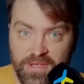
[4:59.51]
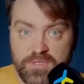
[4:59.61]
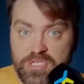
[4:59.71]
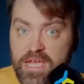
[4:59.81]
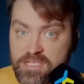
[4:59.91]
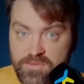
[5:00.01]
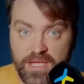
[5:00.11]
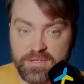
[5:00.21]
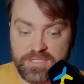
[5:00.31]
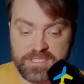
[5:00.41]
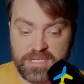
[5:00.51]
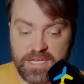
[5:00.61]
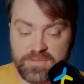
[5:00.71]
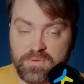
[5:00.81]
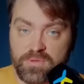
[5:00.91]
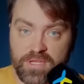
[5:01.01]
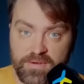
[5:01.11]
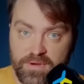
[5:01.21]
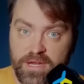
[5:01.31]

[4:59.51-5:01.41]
which as we understand will never